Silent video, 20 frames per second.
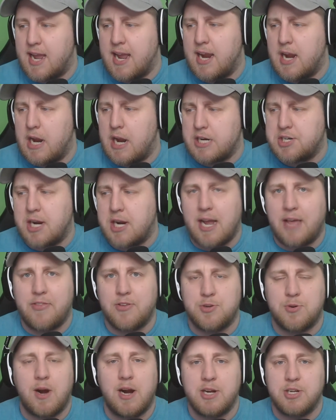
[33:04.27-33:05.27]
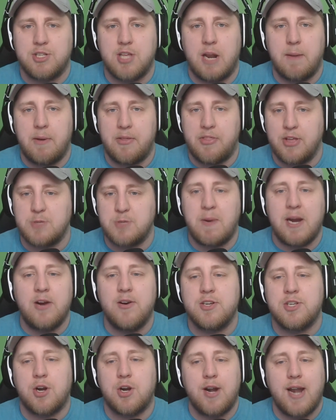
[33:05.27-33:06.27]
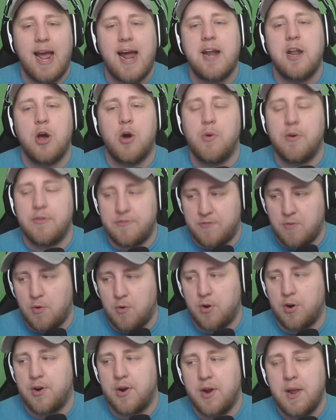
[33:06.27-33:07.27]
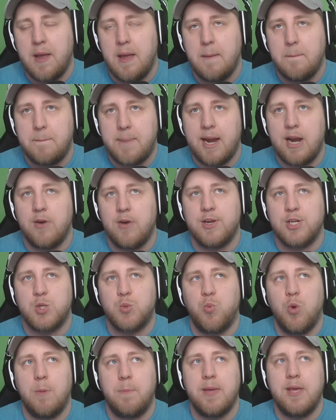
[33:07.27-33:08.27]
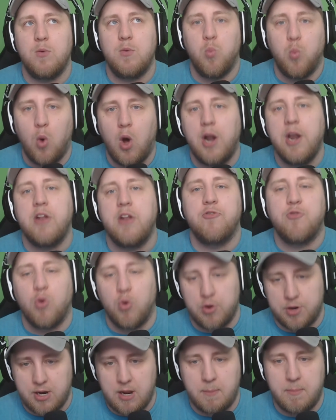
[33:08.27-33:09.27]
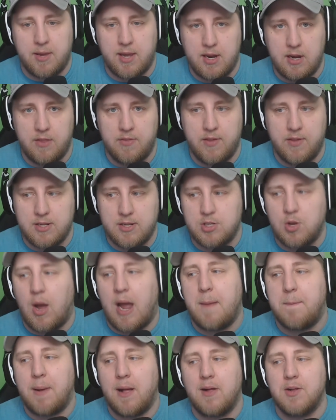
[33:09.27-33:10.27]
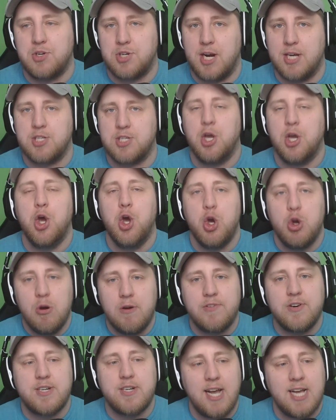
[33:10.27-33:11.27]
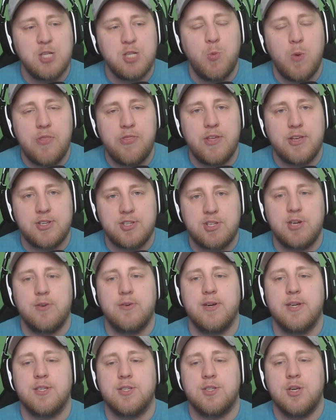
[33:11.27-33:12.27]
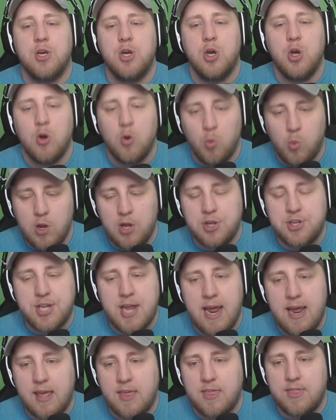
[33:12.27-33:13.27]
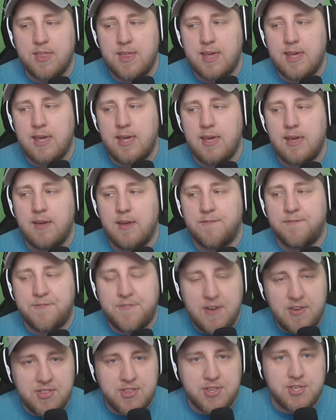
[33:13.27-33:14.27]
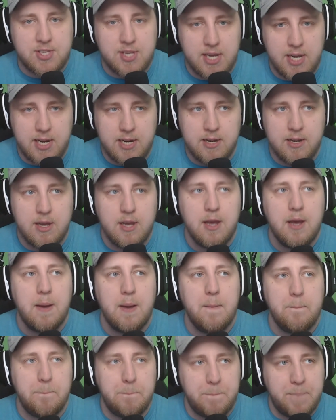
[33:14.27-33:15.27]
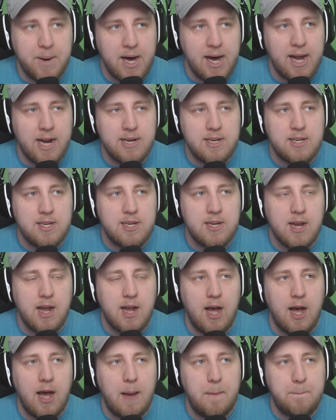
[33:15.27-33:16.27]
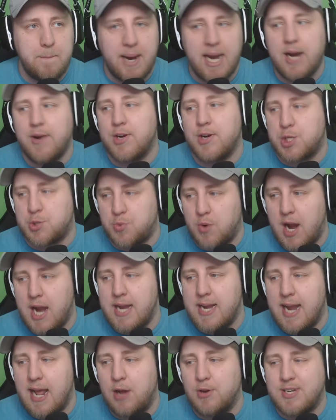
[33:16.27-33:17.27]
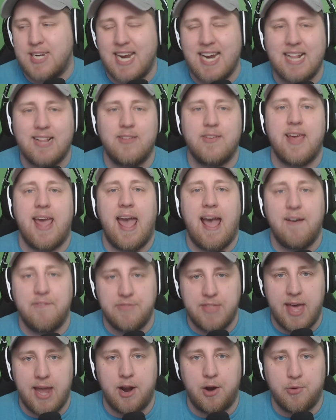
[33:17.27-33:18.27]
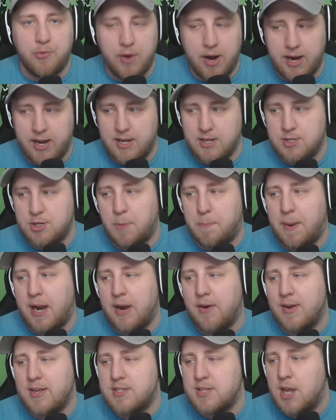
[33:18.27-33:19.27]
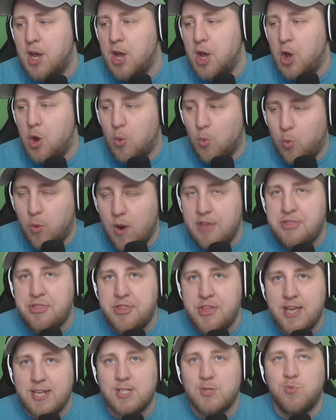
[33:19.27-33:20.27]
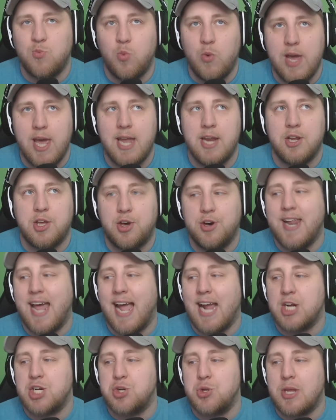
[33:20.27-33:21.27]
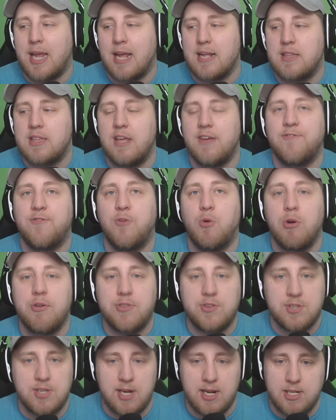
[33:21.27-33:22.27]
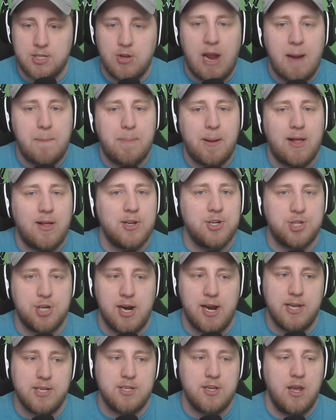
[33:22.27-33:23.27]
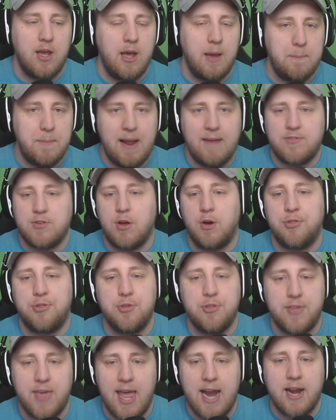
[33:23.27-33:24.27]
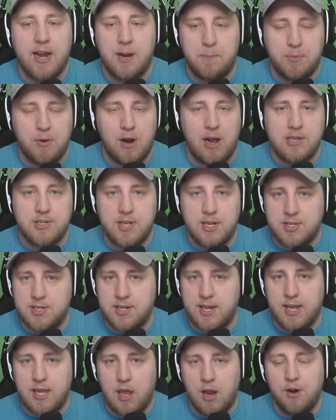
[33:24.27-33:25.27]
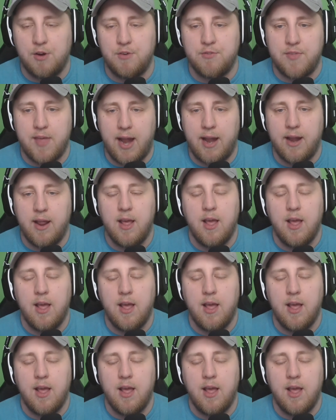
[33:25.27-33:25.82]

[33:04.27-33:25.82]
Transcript: I got this wrong. I just thought about this. Paris are not 0-4. Paris will be 1-4 coming into this. So I apologize. Whoever does win this series will take the 5th seed, but Paris right now technically have that already. So Paris, with this win, could actually get the 4th seed. So I apologize. May have to go through the editing process to take care of that.